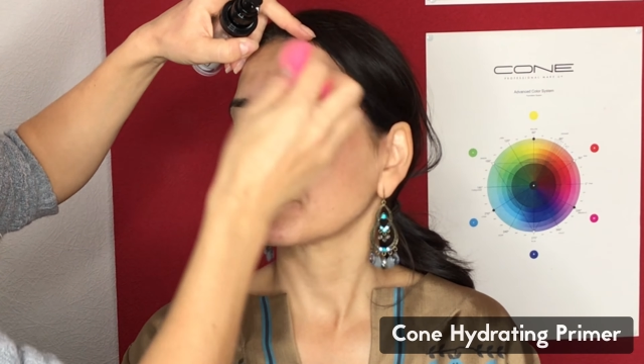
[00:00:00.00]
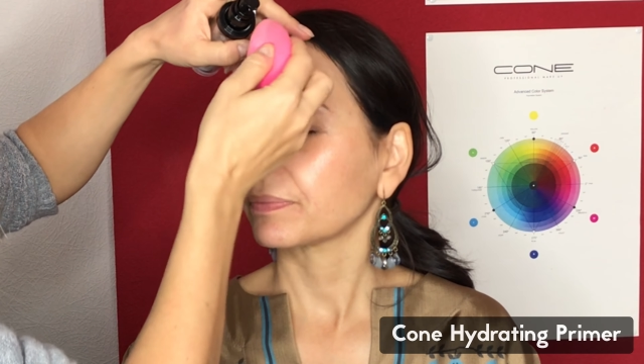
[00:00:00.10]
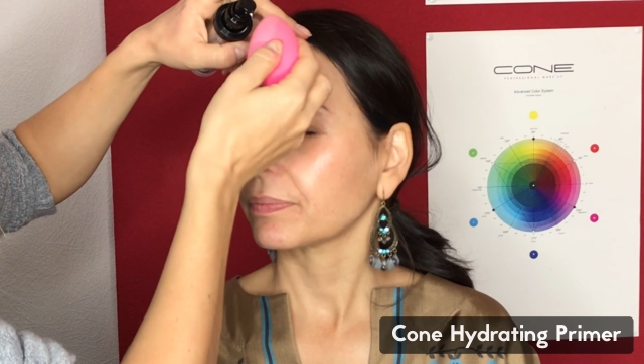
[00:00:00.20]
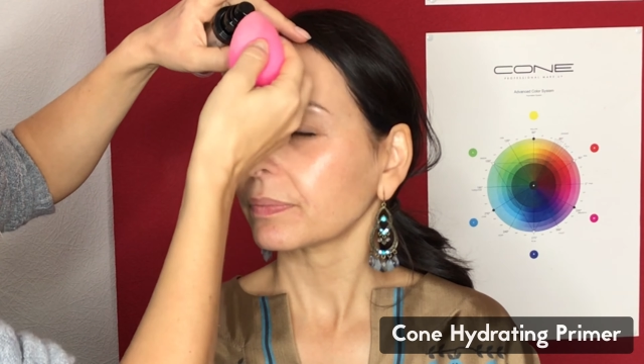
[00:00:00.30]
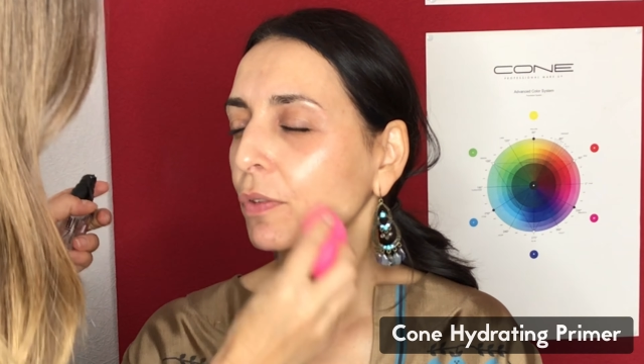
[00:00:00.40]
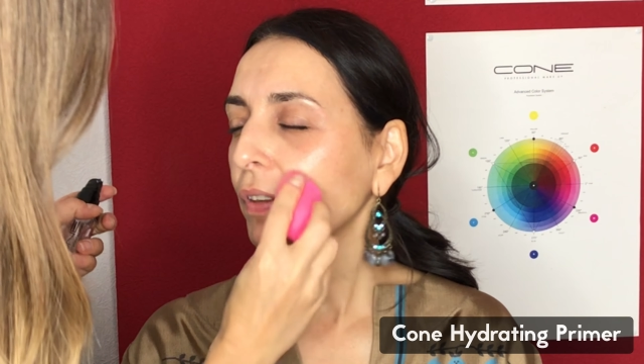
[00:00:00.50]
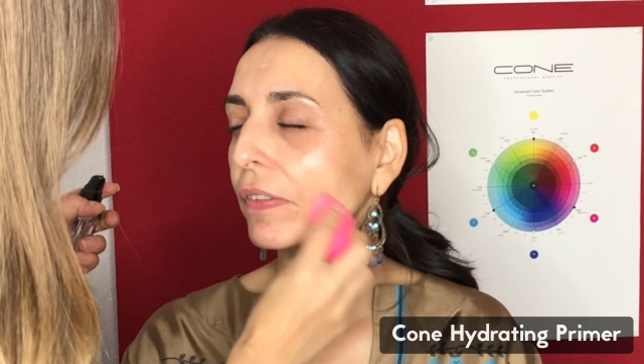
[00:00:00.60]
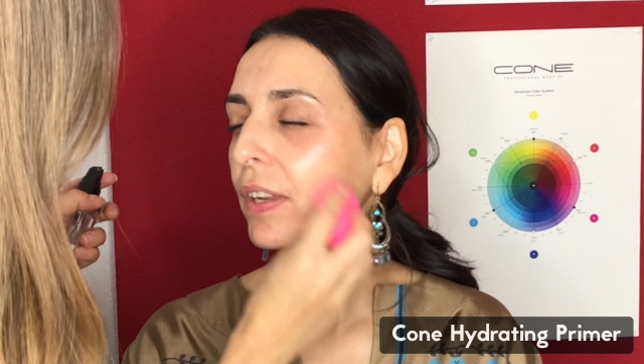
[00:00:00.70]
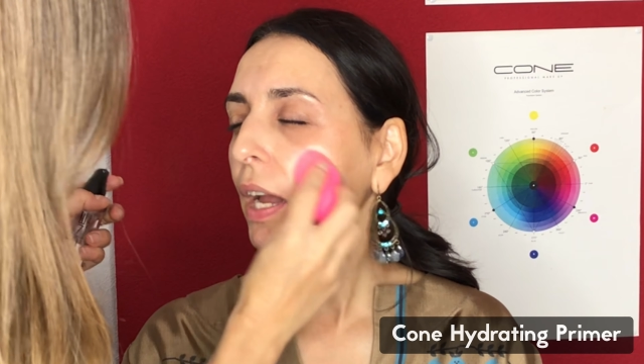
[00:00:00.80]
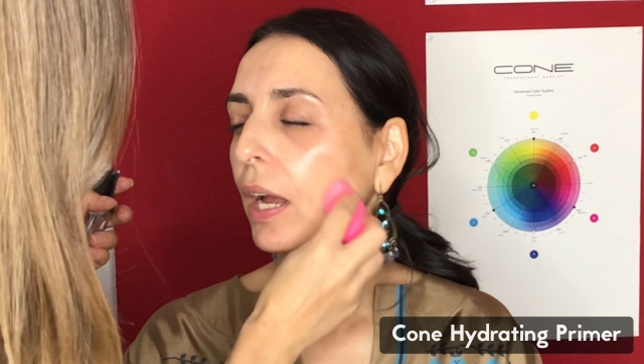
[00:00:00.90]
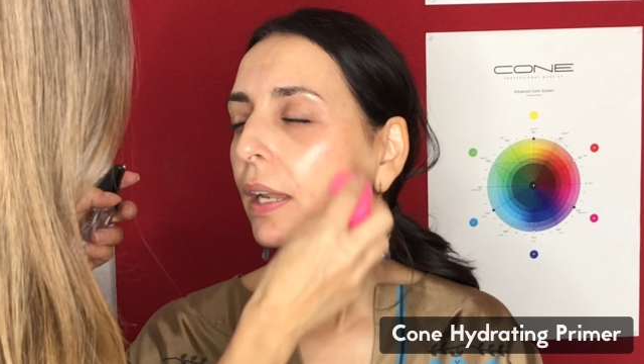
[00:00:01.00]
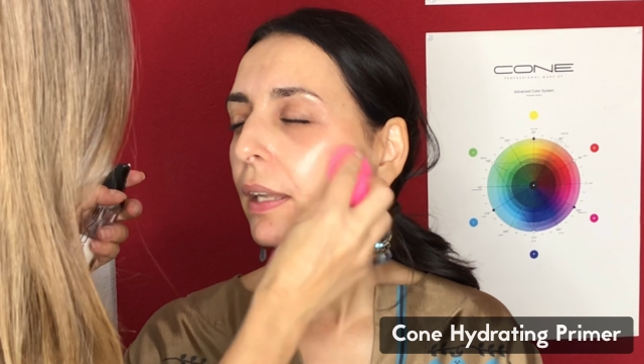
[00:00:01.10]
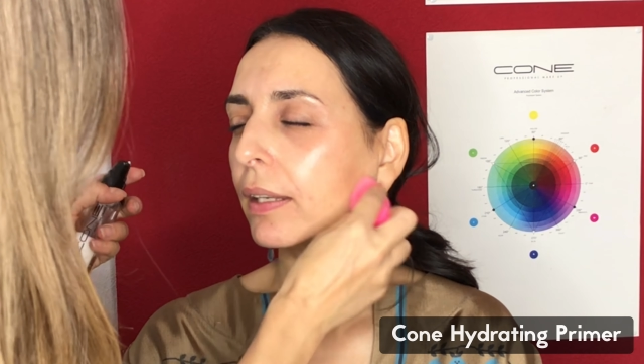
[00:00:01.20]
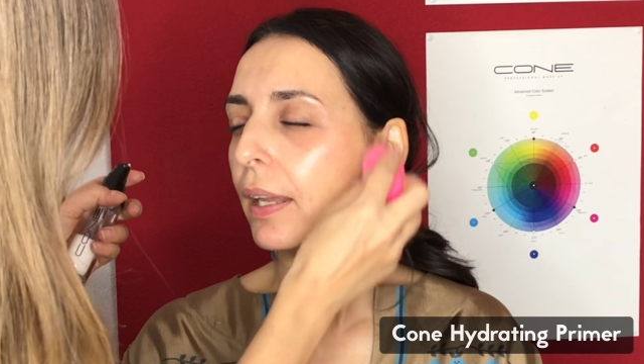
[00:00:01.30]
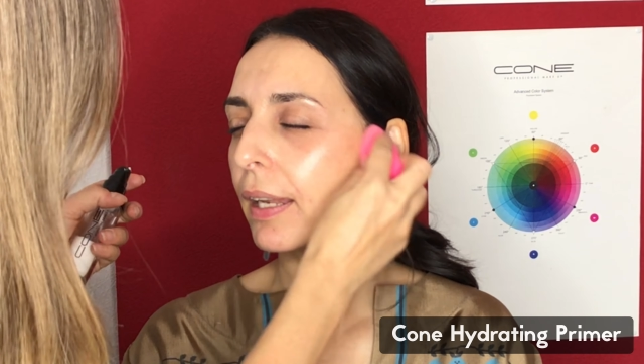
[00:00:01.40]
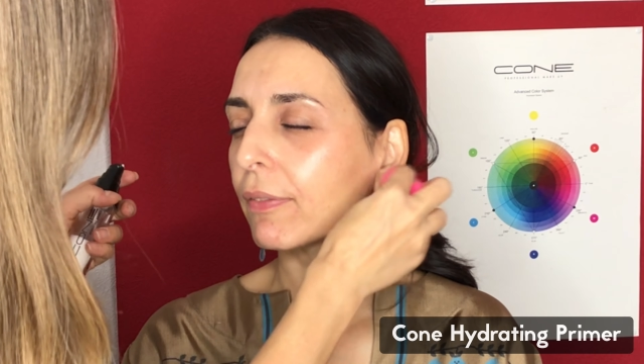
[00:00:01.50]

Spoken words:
She's my model today.